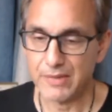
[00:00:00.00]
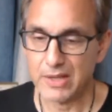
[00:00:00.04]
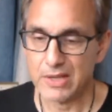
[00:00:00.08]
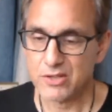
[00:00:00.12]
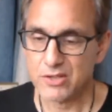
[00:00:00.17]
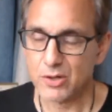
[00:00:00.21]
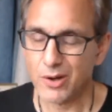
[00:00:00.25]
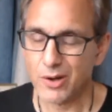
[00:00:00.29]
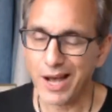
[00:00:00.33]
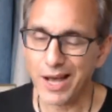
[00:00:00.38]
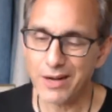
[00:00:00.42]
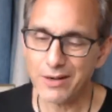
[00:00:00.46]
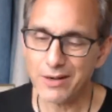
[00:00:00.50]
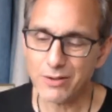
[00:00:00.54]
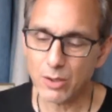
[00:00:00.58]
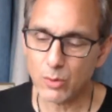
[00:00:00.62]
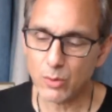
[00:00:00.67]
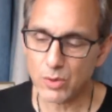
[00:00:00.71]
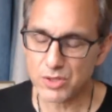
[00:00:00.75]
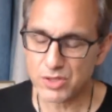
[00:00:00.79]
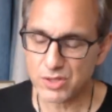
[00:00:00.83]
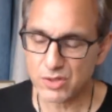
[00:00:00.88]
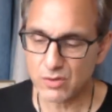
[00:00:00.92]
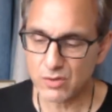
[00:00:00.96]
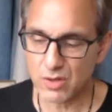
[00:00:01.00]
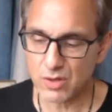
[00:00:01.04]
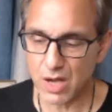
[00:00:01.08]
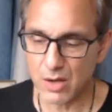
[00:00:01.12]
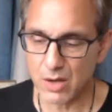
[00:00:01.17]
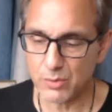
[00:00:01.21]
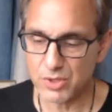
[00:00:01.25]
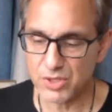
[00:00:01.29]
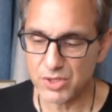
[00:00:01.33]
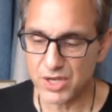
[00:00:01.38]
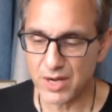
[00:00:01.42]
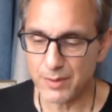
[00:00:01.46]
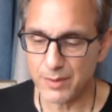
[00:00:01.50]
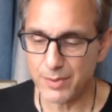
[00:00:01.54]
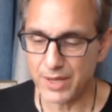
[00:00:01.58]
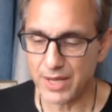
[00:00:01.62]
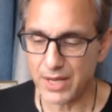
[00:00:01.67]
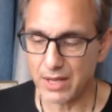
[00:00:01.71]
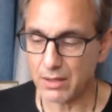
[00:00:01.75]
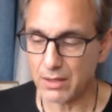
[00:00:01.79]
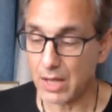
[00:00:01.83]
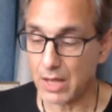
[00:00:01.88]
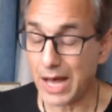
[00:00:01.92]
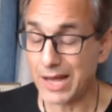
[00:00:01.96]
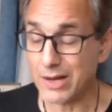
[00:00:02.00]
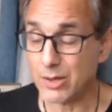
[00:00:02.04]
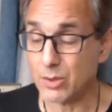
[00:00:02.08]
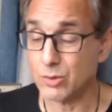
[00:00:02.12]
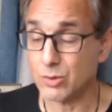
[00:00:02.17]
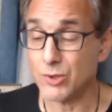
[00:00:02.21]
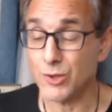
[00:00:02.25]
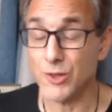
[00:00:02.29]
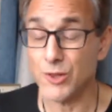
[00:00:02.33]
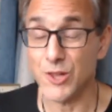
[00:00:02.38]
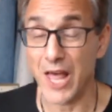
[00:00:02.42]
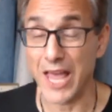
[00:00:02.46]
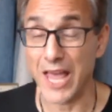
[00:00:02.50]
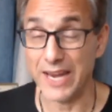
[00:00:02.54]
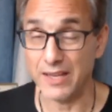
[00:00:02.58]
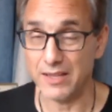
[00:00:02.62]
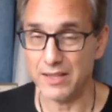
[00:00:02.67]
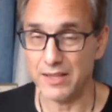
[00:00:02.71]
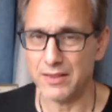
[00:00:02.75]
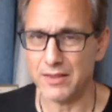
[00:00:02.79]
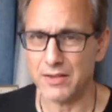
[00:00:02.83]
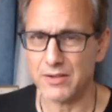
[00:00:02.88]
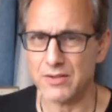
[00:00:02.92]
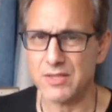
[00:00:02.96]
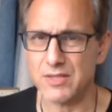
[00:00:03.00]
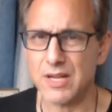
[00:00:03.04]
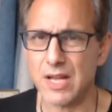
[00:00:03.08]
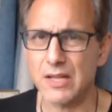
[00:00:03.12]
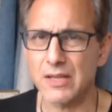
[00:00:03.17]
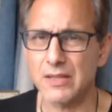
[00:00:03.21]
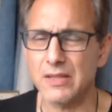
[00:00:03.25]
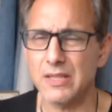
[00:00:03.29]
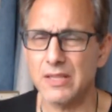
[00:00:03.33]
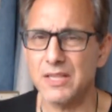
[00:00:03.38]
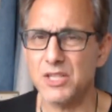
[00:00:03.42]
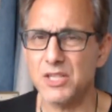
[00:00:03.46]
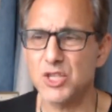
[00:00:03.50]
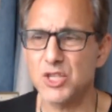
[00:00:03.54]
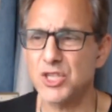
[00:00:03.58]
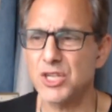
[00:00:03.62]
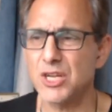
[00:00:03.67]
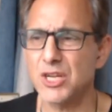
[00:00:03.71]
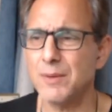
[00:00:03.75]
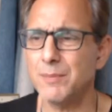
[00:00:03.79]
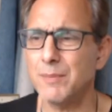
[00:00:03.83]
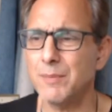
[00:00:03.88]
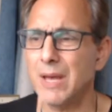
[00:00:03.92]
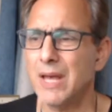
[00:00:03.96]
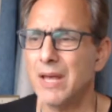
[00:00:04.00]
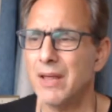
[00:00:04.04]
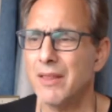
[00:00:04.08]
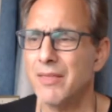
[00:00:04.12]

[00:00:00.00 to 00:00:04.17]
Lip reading: So I don't know what's going on with JBL. I don't like that they're selling these cheap.